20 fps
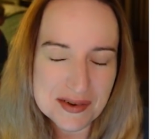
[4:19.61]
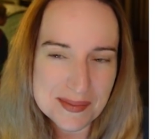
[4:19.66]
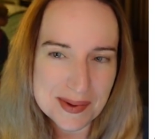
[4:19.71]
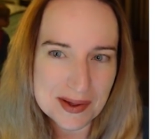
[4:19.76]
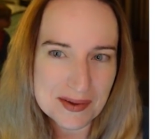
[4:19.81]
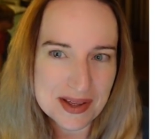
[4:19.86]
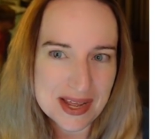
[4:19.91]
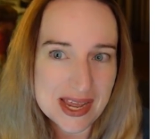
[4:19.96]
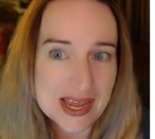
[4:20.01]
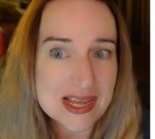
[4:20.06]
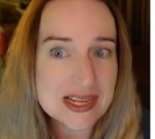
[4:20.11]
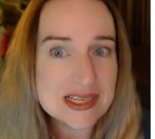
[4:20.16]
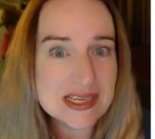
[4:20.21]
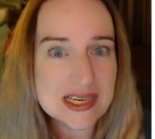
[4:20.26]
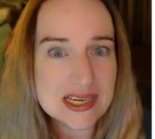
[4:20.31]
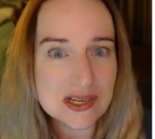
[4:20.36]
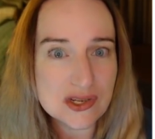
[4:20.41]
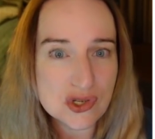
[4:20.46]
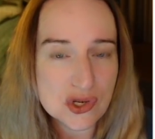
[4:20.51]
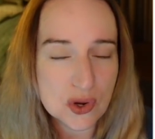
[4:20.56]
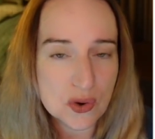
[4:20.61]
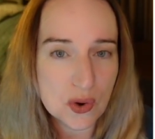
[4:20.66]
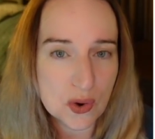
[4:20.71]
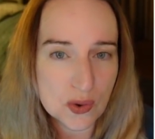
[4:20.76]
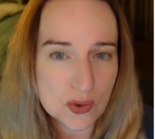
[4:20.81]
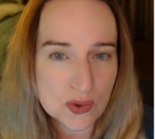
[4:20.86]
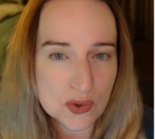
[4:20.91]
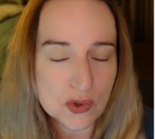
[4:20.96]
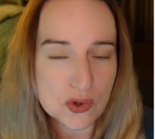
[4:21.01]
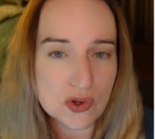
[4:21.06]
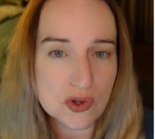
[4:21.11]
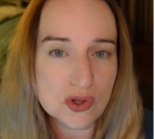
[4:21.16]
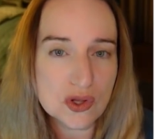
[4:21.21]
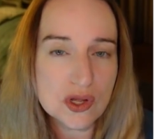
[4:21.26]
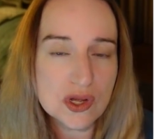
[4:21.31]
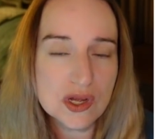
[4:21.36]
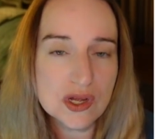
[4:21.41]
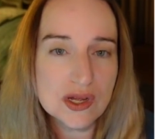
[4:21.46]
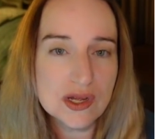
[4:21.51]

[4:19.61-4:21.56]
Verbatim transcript: about eighteen total